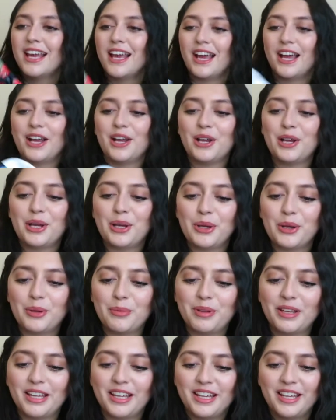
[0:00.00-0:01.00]

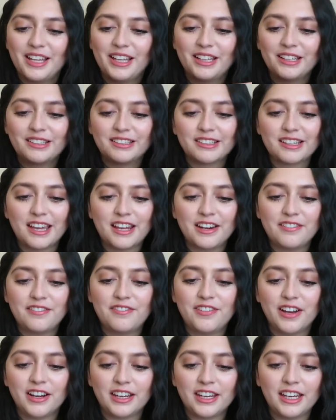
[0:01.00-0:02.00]
It looks kind of
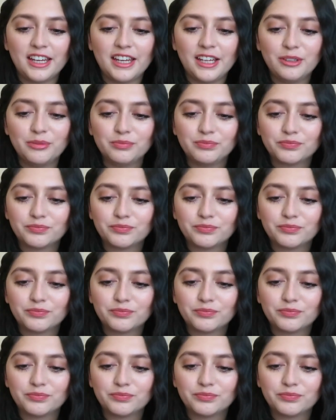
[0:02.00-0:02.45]
funky,